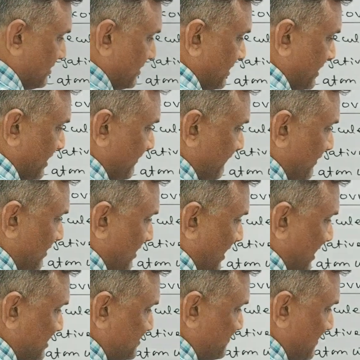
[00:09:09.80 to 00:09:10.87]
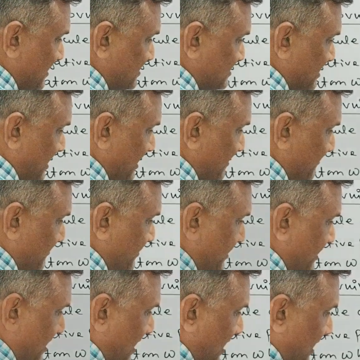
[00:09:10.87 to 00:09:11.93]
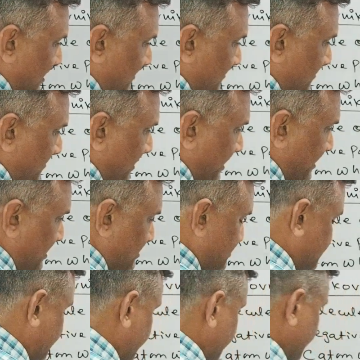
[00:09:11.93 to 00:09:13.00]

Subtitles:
here will H plus and Br minus.